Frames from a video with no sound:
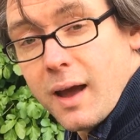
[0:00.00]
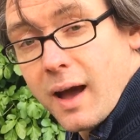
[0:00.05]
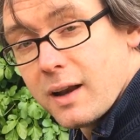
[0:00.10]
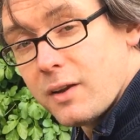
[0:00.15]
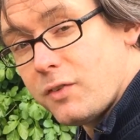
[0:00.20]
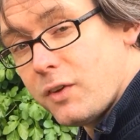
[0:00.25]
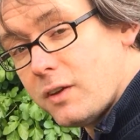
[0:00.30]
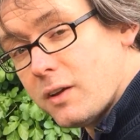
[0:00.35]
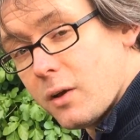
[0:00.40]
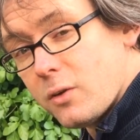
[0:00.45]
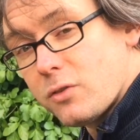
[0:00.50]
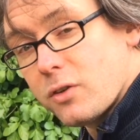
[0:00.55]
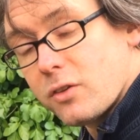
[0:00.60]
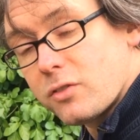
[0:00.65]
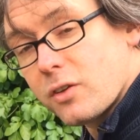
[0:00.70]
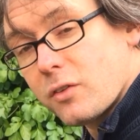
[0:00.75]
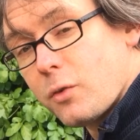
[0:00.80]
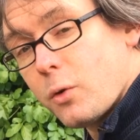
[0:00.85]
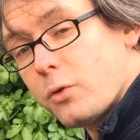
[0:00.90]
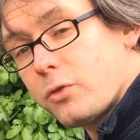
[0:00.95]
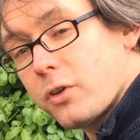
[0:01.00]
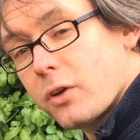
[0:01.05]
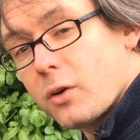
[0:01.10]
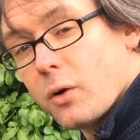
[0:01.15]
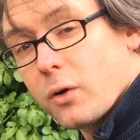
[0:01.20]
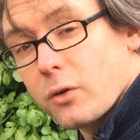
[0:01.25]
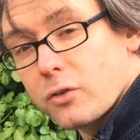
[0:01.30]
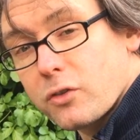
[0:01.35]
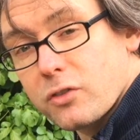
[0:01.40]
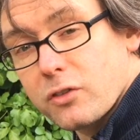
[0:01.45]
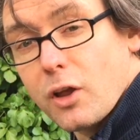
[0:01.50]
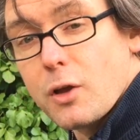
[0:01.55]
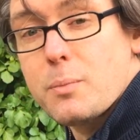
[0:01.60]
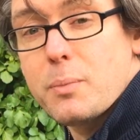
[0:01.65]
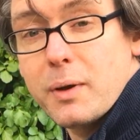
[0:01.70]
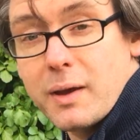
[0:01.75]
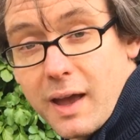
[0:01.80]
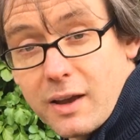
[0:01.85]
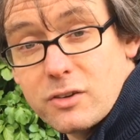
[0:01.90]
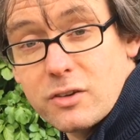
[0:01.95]
And if you notice, I've also got
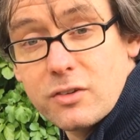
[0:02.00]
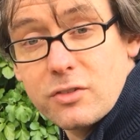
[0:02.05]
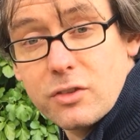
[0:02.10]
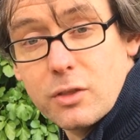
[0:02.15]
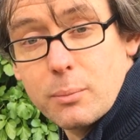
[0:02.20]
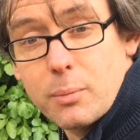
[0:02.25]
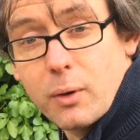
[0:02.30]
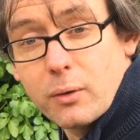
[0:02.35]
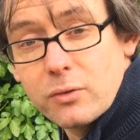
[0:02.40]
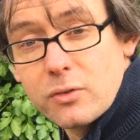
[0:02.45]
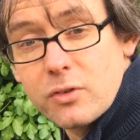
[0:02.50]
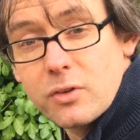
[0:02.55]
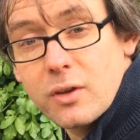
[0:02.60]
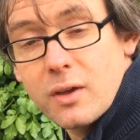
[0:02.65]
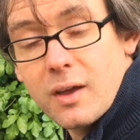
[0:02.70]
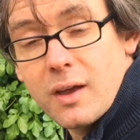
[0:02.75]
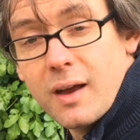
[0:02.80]
sloping edges to the pond.